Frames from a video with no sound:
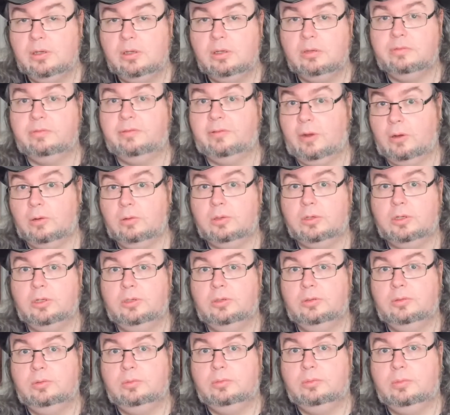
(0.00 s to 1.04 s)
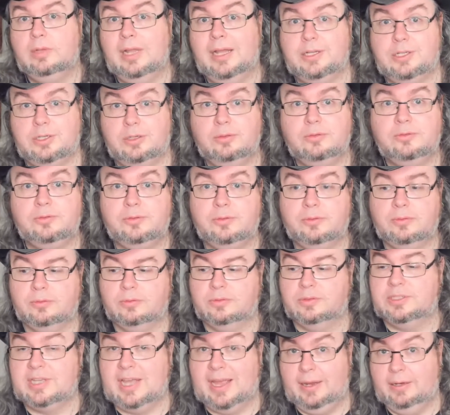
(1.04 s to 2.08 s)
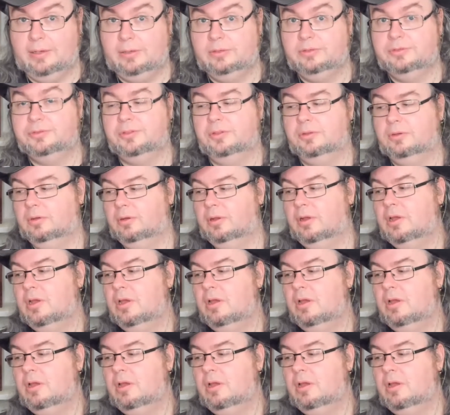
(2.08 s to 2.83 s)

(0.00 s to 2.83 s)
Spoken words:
folk legends and tales and